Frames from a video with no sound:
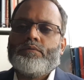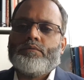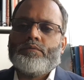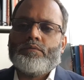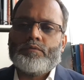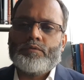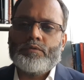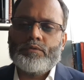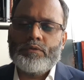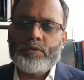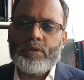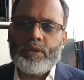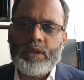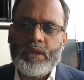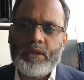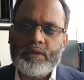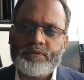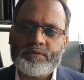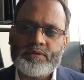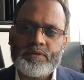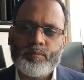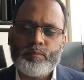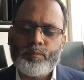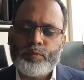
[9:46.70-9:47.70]
So the
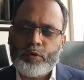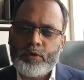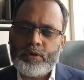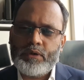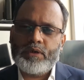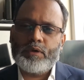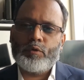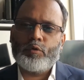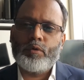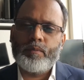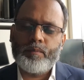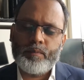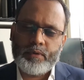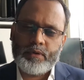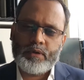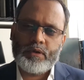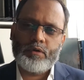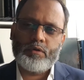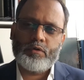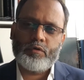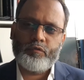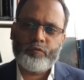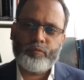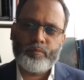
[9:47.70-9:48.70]
next important
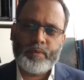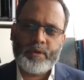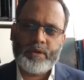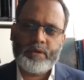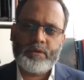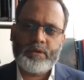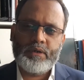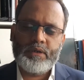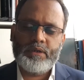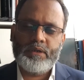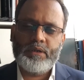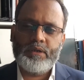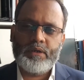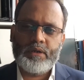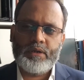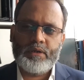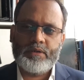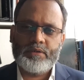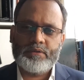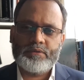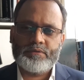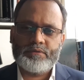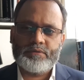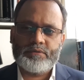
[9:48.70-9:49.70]
component of mandatory
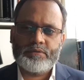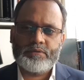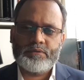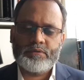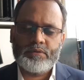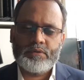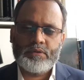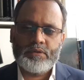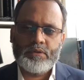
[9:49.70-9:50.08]
guidance,